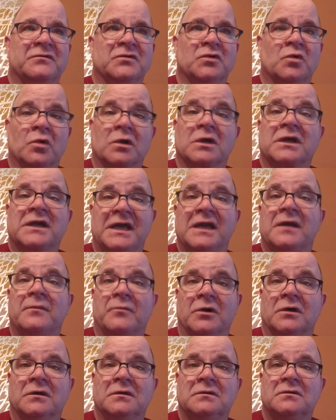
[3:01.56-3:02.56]
your
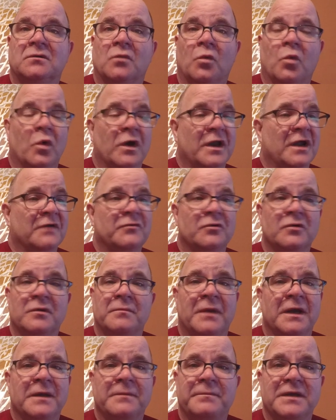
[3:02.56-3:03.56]
camera, whatever it
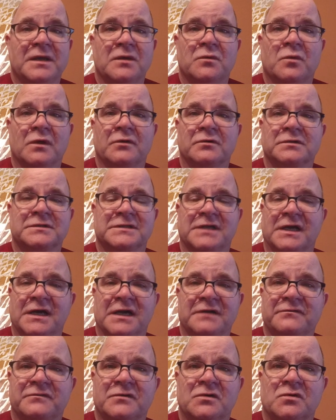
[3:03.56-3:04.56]
might be, whether it's an
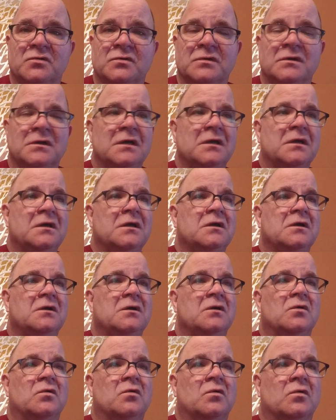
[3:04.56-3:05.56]
iPhone
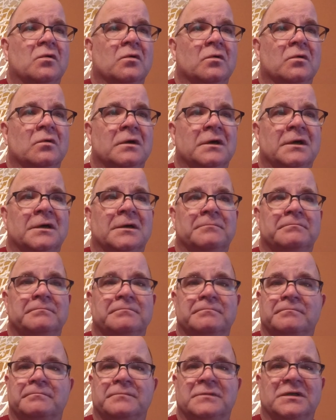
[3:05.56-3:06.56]
or
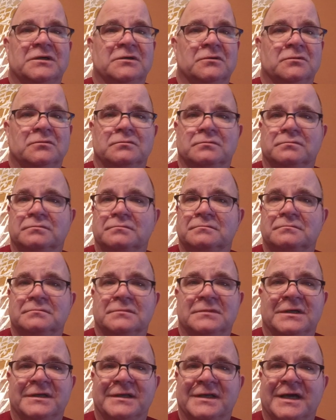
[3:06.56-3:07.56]
um, you know
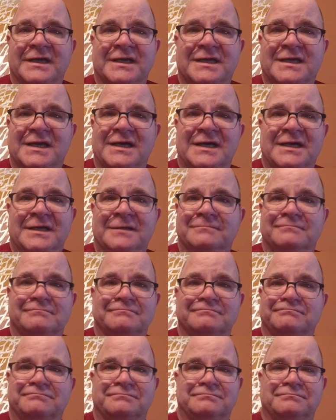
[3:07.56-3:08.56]
a
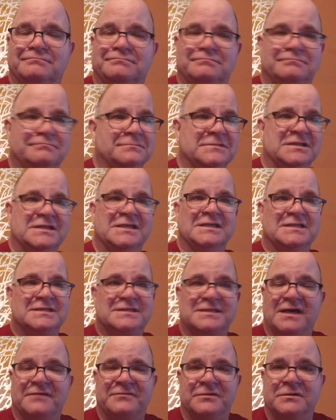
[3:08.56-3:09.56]
Nikon
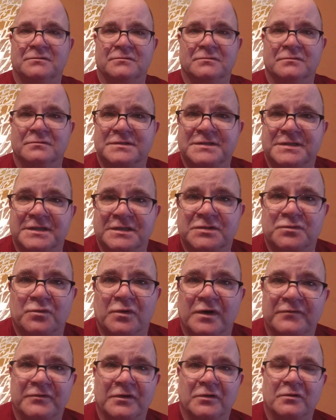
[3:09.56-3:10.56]
D7 or 6,
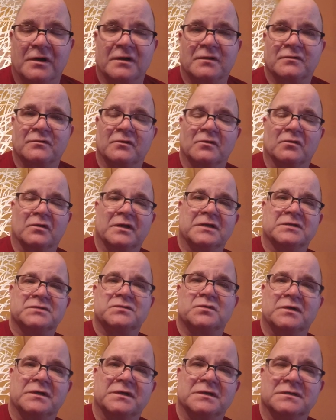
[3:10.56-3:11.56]
whatever their their latest
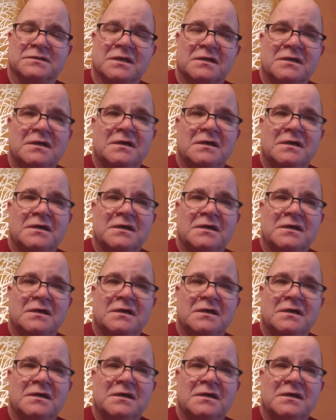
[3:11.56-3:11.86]
one is.